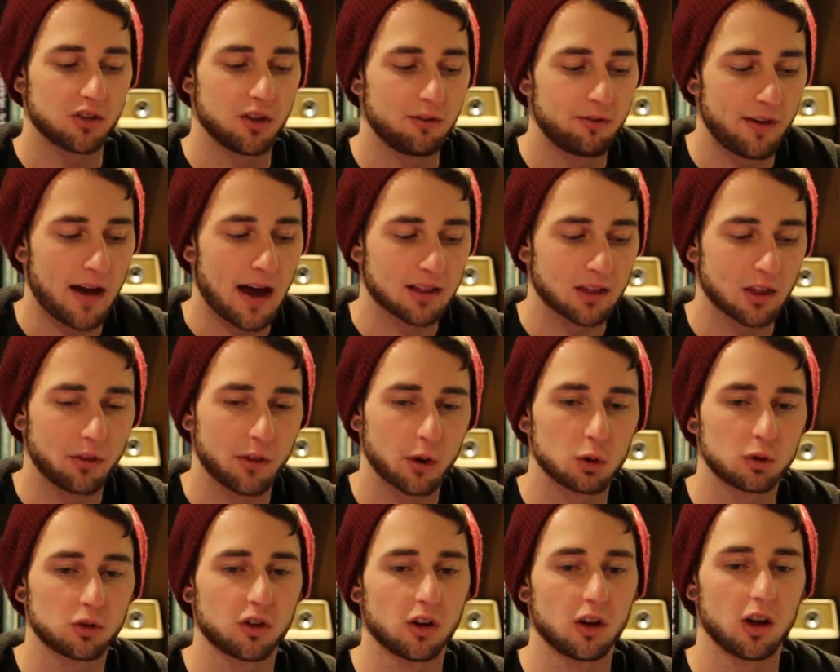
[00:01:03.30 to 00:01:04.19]
the fact that
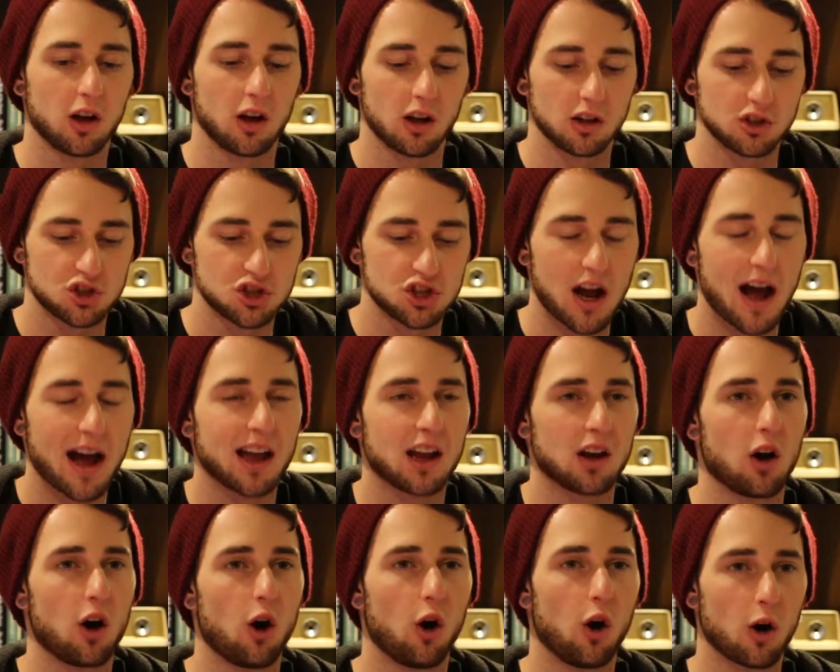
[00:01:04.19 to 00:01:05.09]
there was a
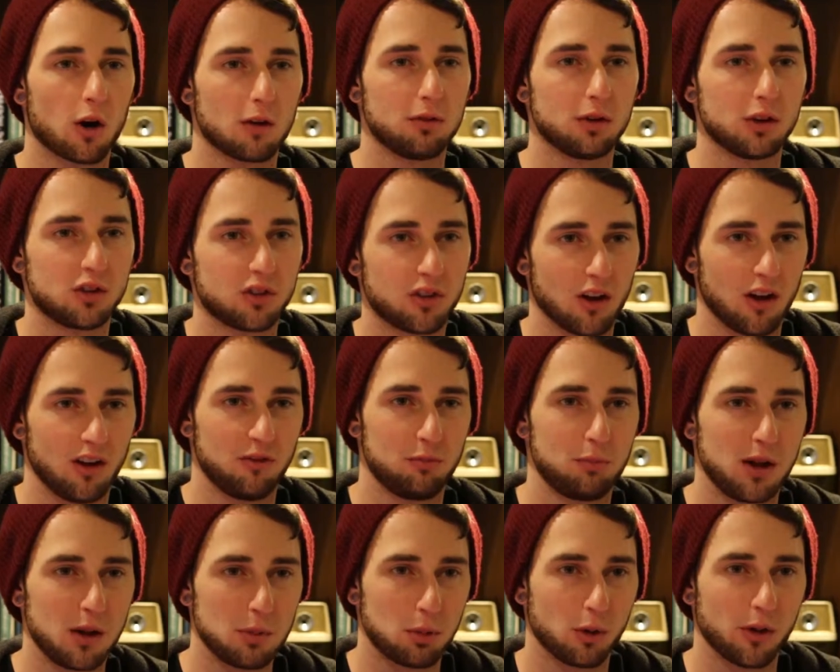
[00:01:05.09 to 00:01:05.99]
giant harvest
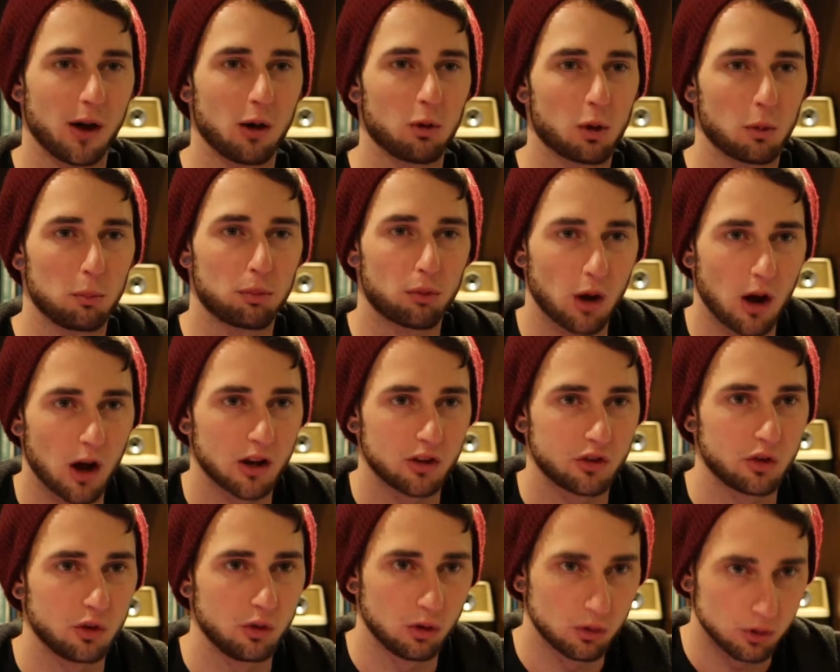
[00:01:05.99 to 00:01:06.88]
of people that were
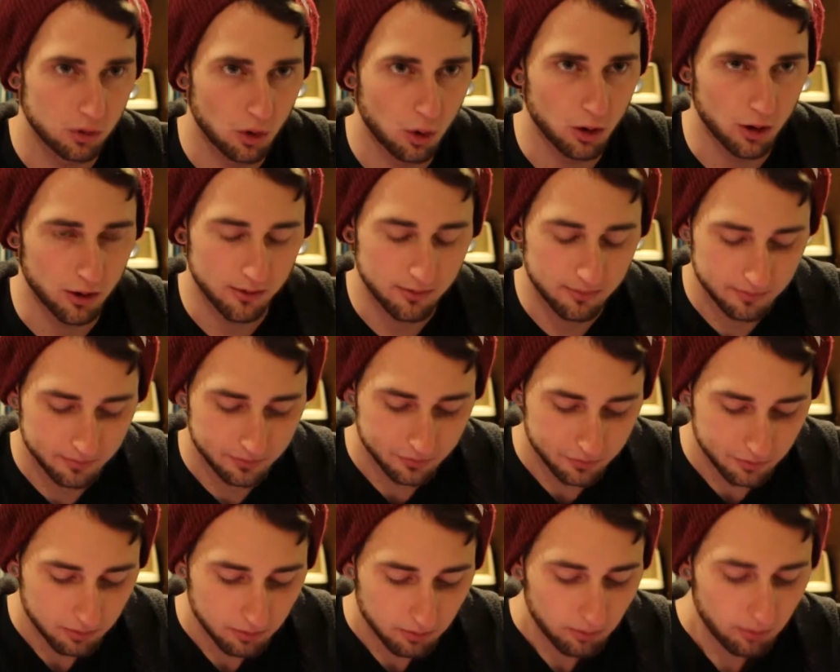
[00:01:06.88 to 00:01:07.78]
brought to the Lord.
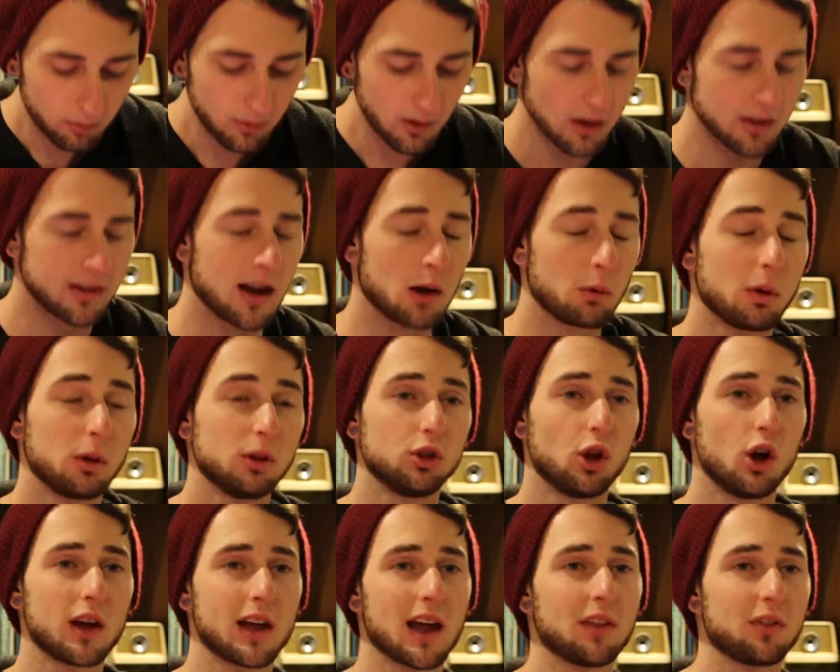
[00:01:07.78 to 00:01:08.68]
Now we
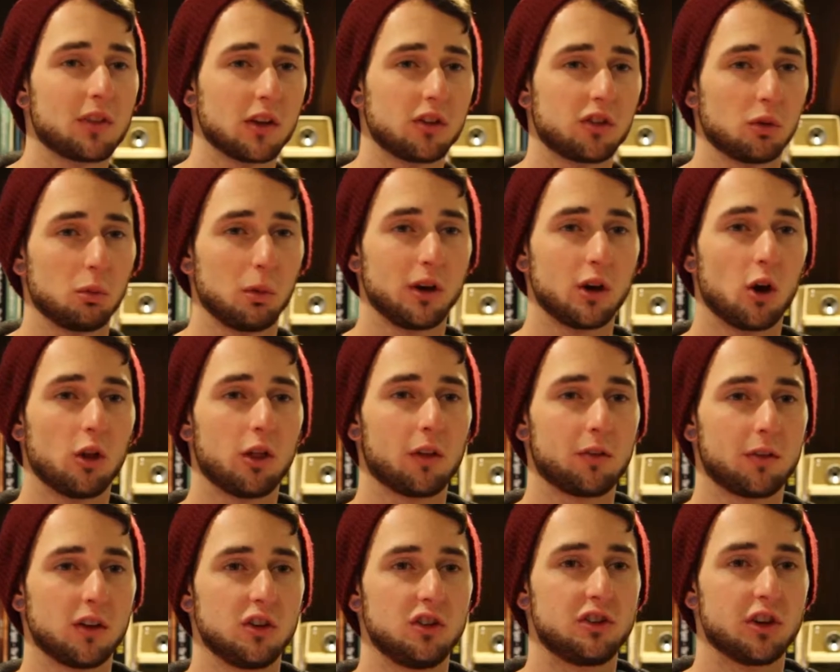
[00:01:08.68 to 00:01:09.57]
look at this and we know
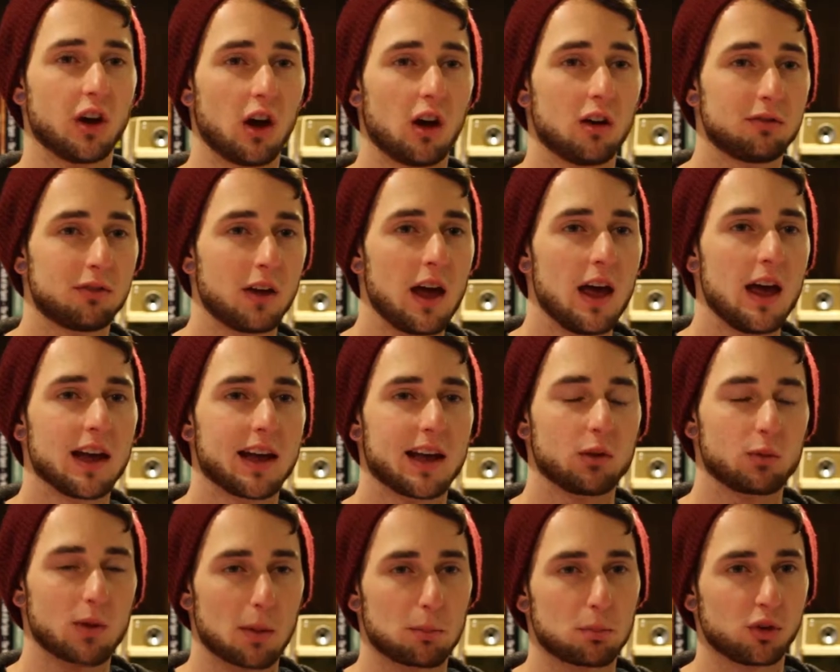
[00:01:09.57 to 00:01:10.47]
that the dove
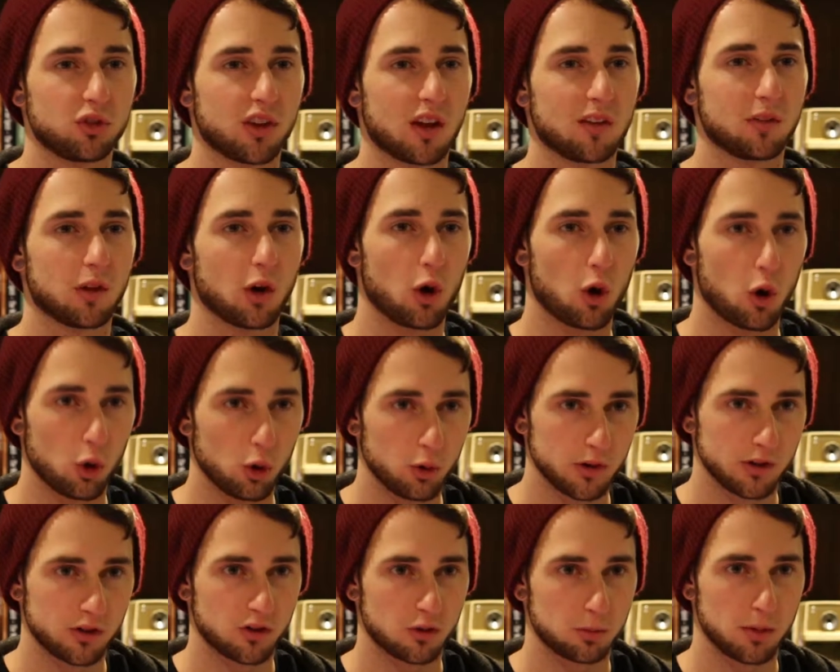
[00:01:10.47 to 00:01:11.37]
can represent the
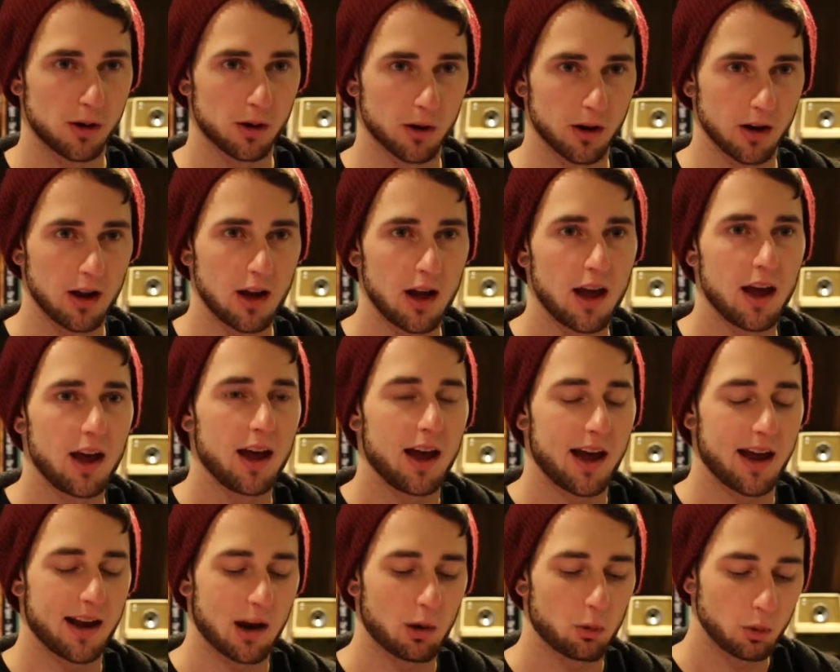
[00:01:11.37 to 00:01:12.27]
Holy Spirit.
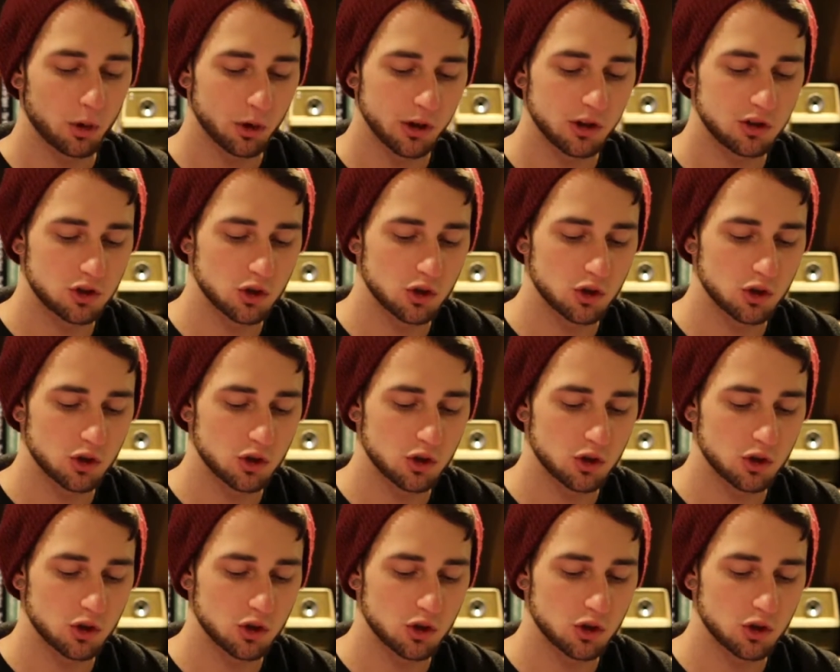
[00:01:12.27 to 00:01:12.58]
And I really